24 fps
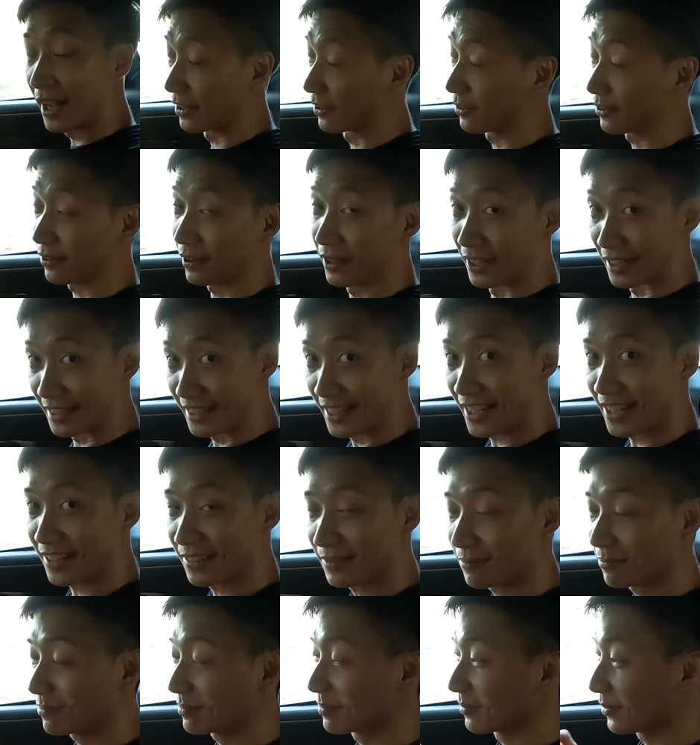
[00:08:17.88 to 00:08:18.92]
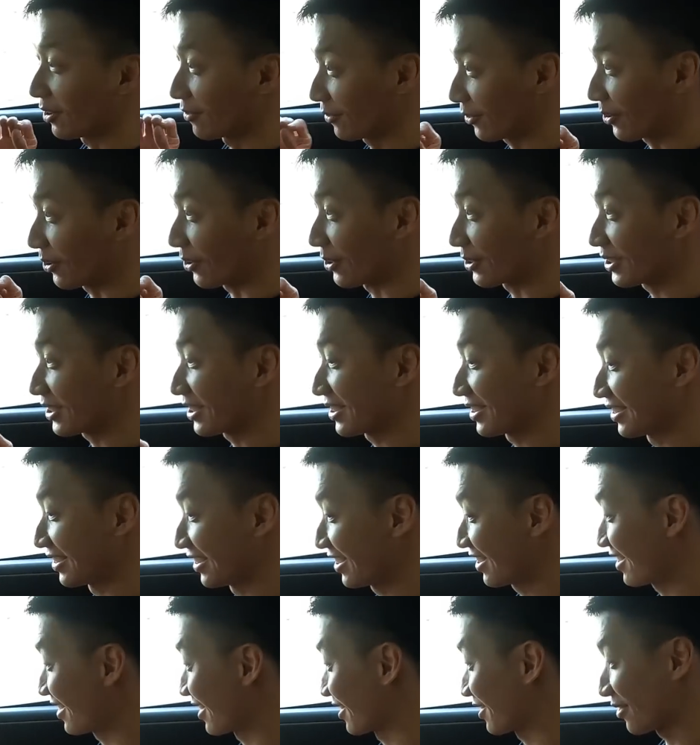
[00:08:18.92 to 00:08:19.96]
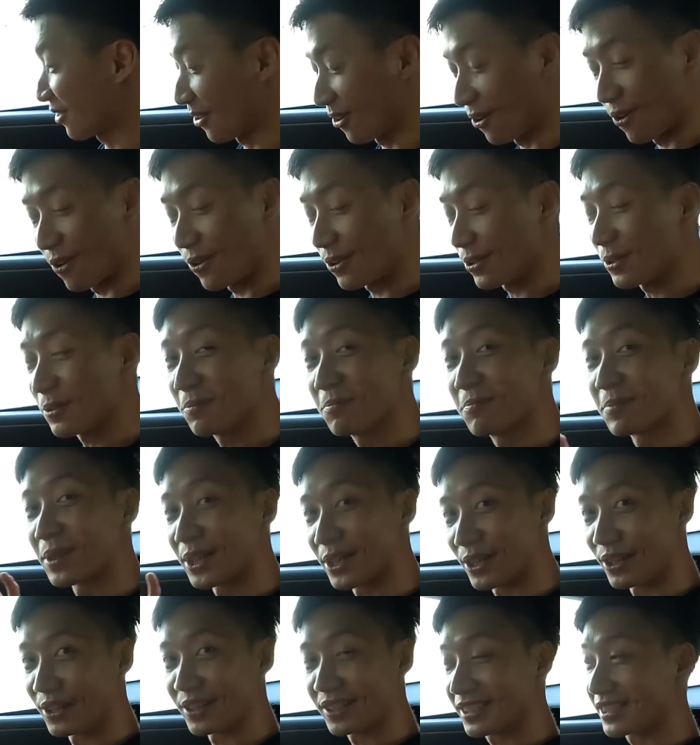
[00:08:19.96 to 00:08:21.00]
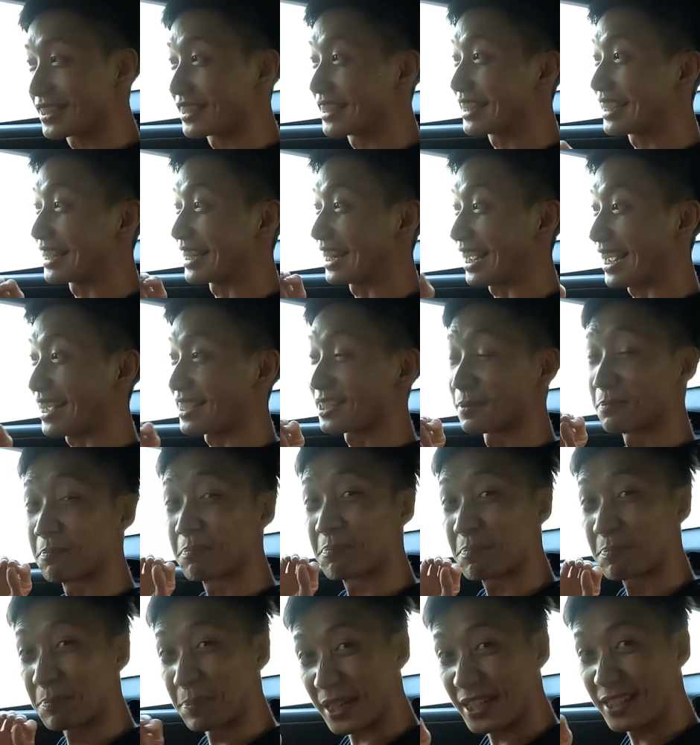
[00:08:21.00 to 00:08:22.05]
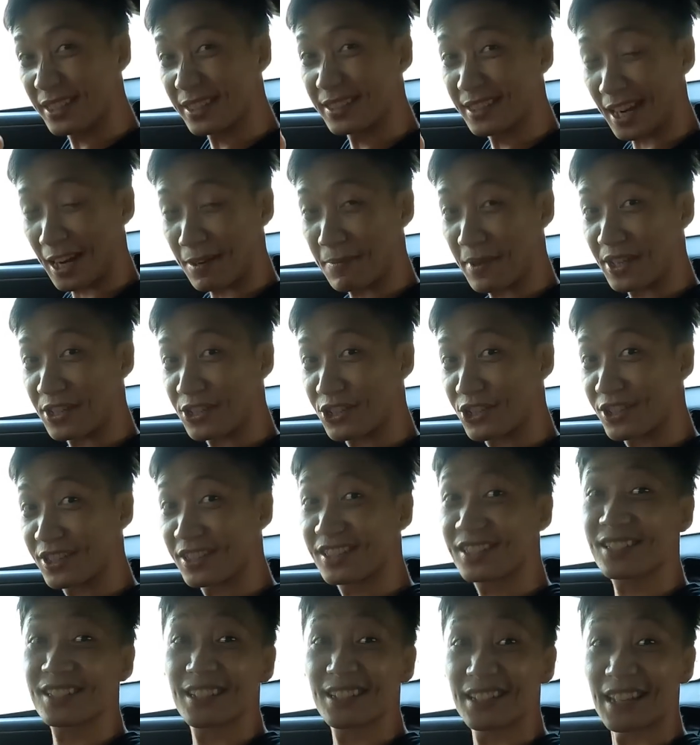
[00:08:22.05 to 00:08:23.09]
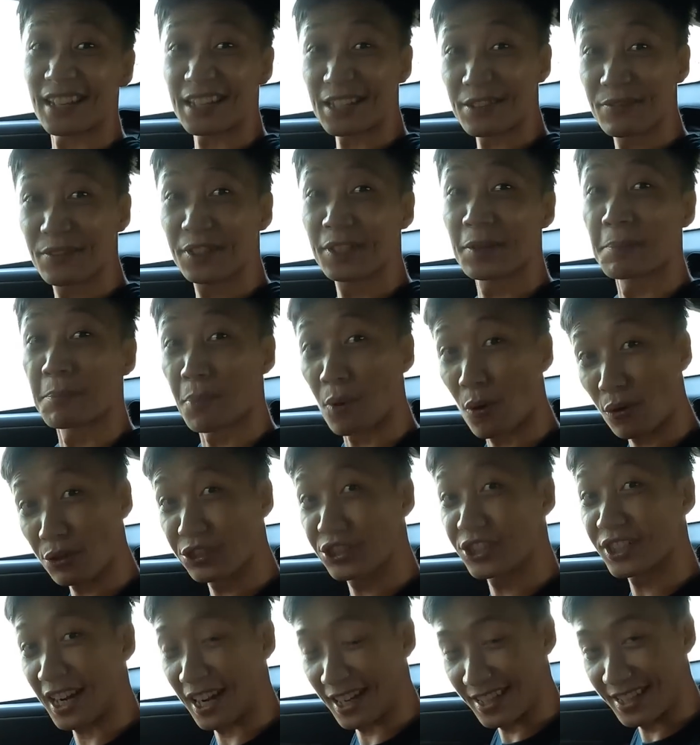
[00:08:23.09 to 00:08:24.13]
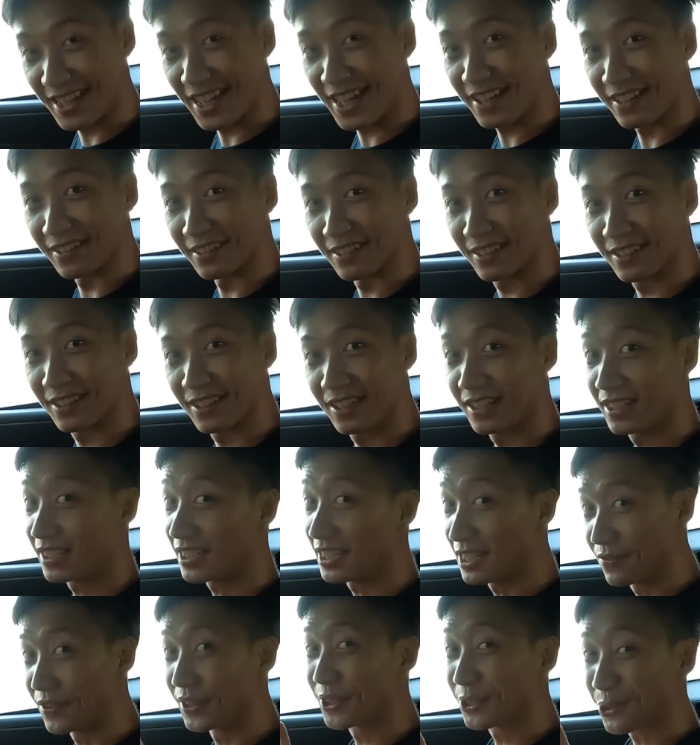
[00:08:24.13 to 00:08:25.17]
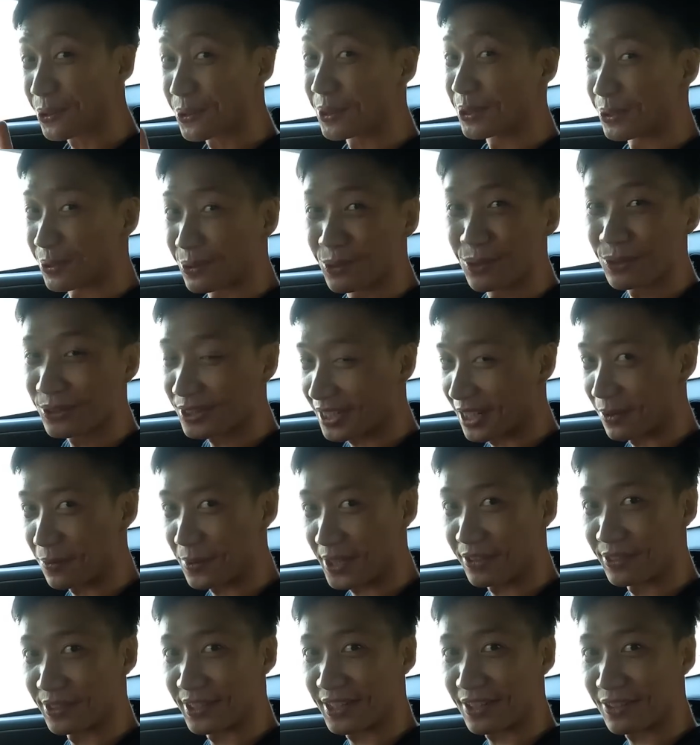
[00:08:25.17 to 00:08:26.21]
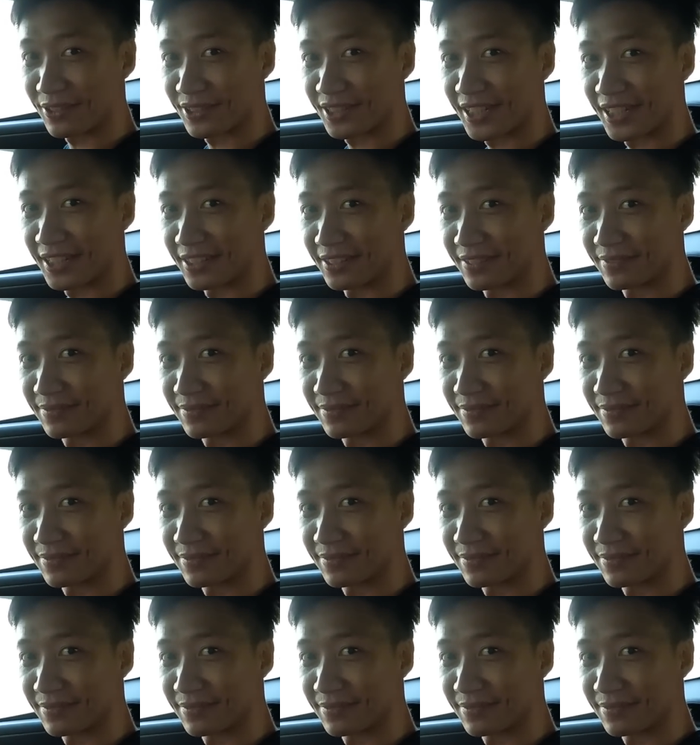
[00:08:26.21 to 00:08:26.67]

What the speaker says: and again, of course, this is all because it has bigger dimensions than even the Porsche Cayenne, even though it don't look that way on the outside.